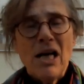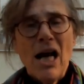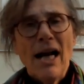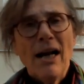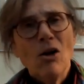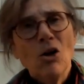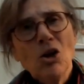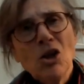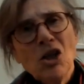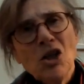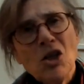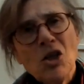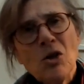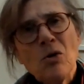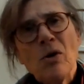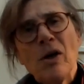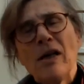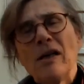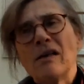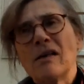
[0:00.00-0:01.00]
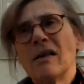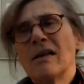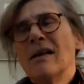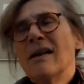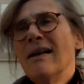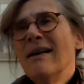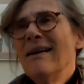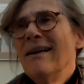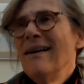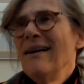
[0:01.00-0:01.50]
I couldn't do it
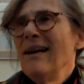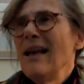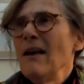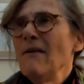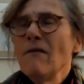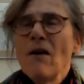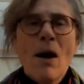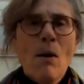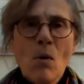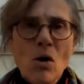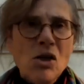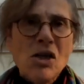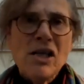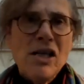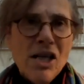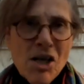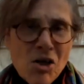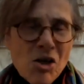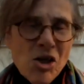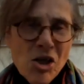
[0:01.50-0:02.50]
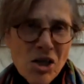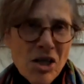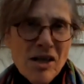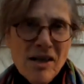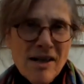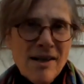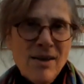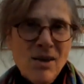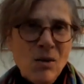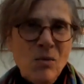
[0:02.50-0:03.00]
if I wasn't
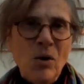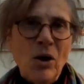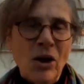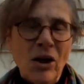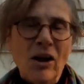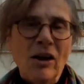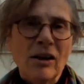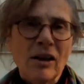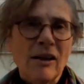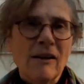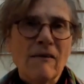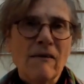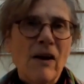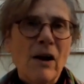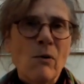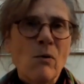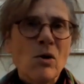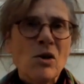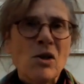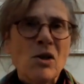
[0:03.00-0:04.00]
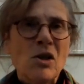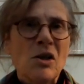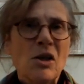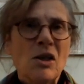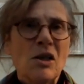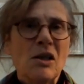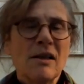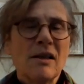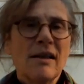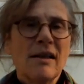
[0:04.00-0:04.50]
interested in the work, and if I
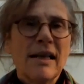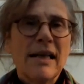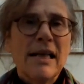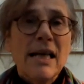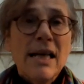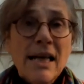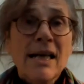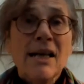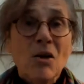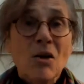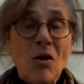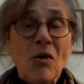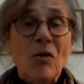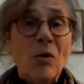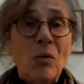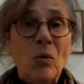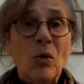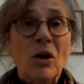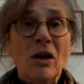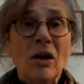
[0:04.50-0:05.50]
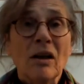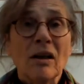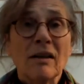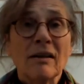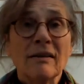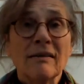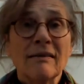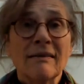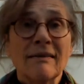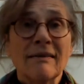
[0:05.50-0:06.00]
wasn't keen on the
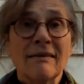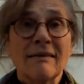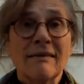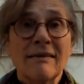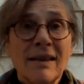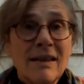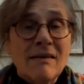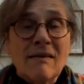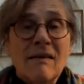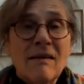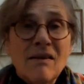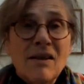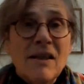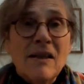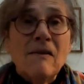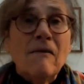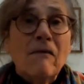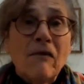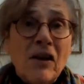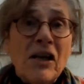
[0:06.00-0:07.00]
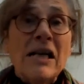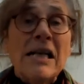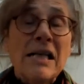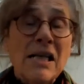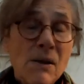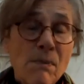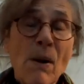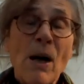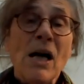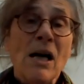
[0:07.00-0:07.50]
work and didn't feel
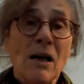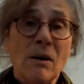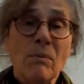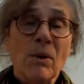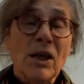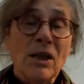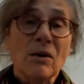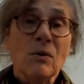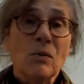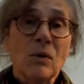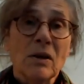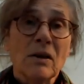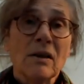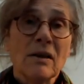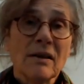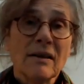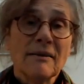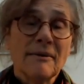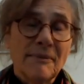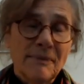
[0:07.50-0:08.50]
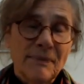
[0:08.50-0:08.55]
inspired by the work.